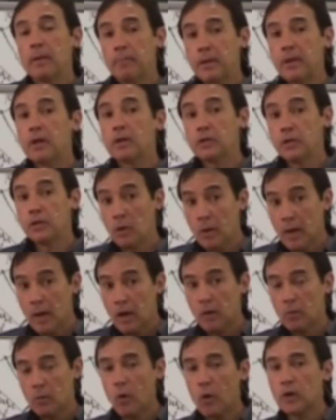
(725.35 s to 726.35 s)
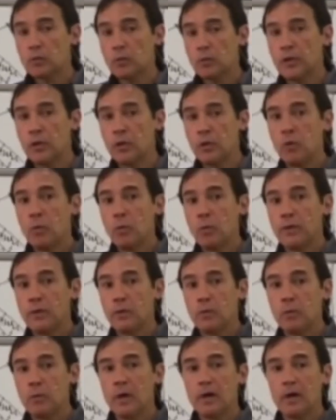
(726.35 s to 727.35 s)
Because you know how it works when
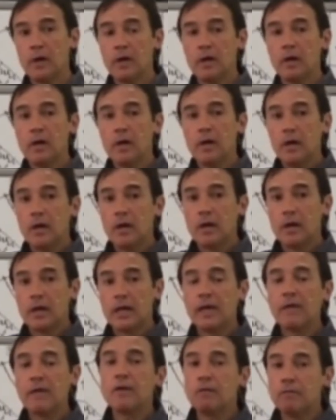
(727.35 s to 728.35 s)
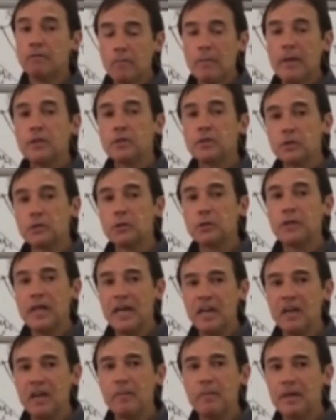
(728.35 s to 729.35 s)
you give information to the
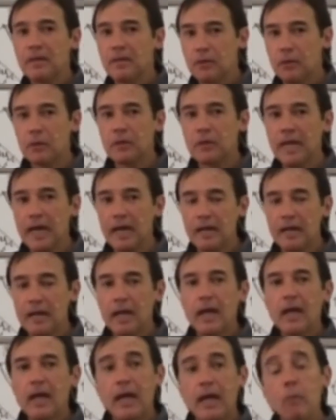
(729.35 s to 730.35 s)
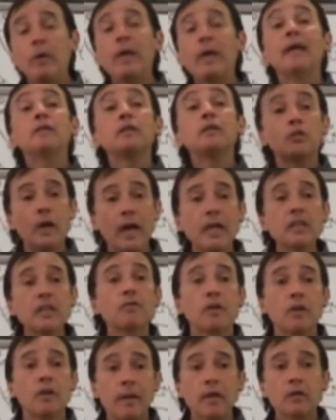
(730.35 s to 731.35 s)
enemy, you're dead. And we had to
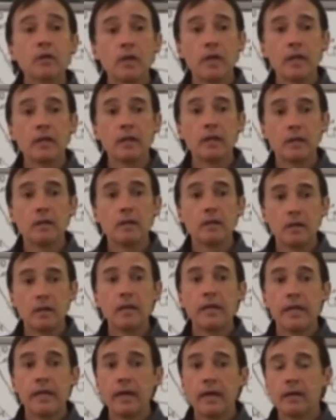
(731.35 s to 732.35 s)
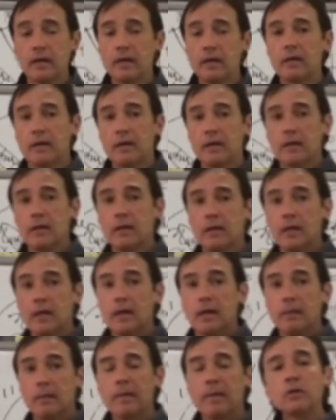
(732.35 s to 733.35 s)
transfer him, actually. Yeah.
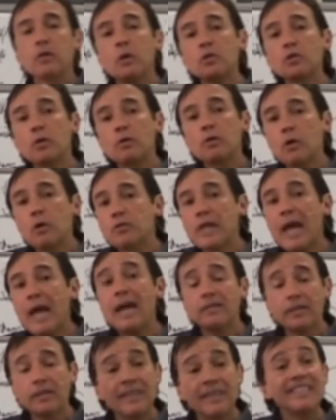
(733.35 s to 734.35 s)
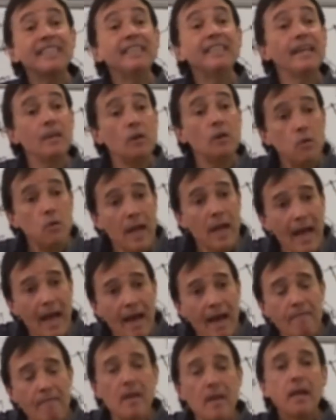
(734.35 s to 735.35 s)
But those acts, and see, they don't
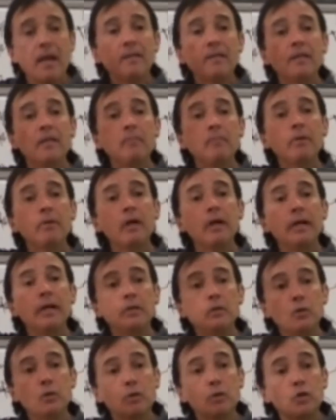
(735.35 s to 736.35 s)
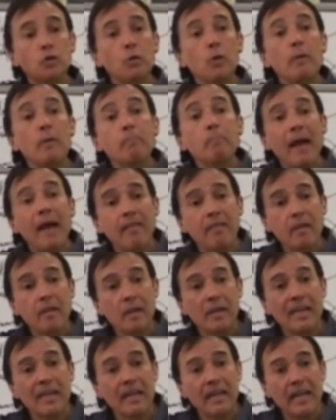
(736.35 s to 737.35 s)
have the ability to
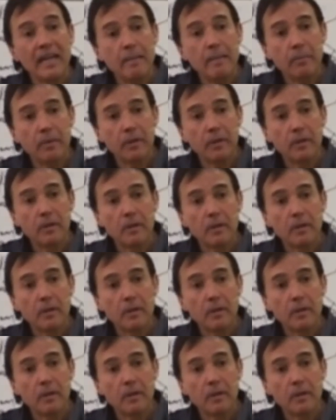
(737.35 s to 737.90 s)
empathically leap.